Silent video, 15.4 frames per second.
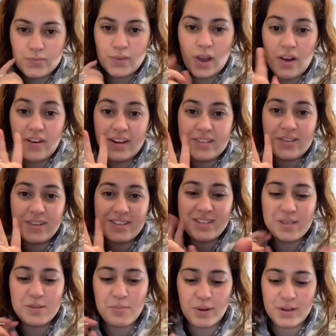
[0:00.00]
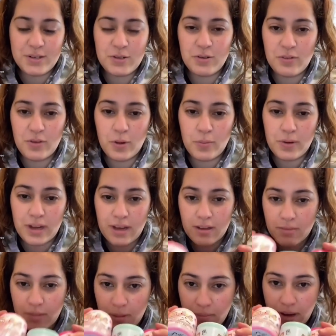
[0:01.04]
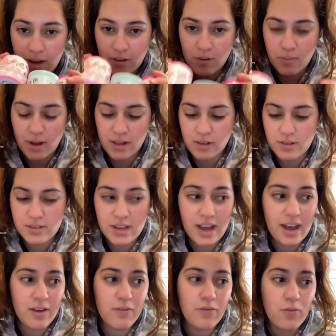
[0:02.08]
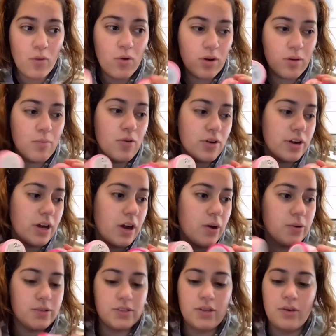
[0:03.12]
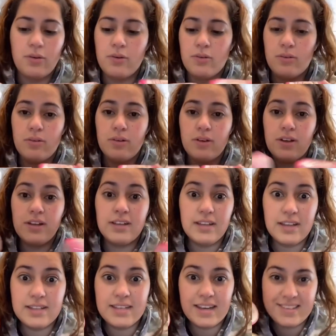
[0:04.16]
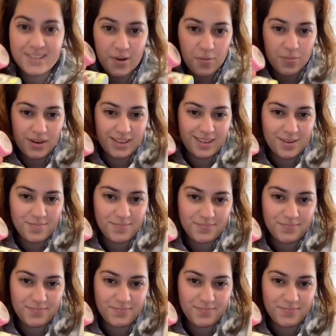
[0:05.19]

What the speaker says: Alright, so this is part two of opening my micromallows. I have four more to go, so let's get to opening them.